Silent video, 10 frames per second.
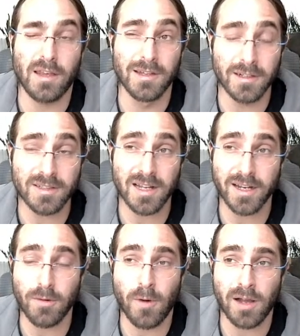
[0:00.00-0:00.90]
looks
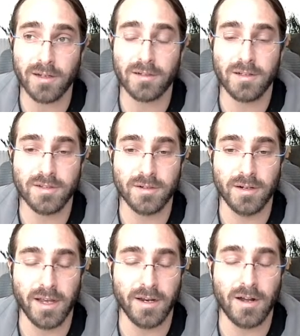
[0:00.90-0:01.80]
like a wallet
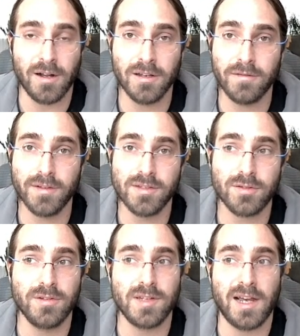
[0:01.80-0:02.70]
cluster and all of its
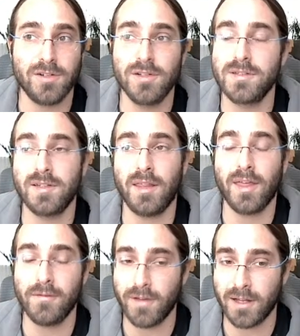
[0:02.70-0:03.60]
transactions set
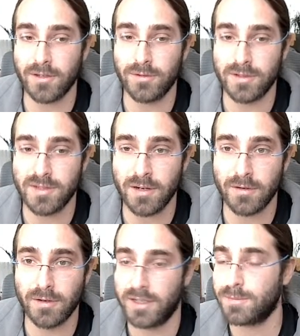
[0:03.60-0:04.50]
that value to
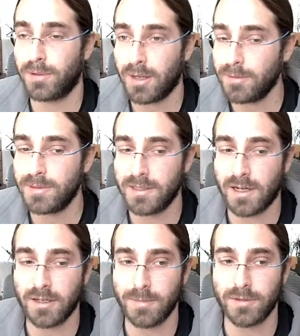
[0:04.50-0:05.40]
0, it's probably
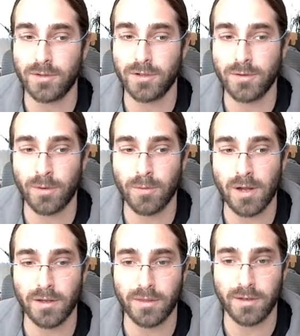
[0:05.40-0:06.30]
not a Bitcoin Core
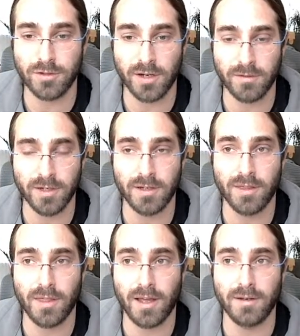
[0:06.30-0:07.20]
wallet that generated
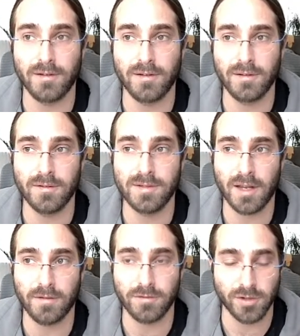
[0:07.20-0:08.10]
that
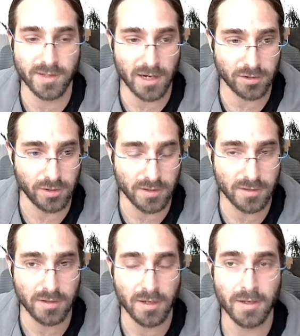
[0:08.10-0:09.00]
set of transactions.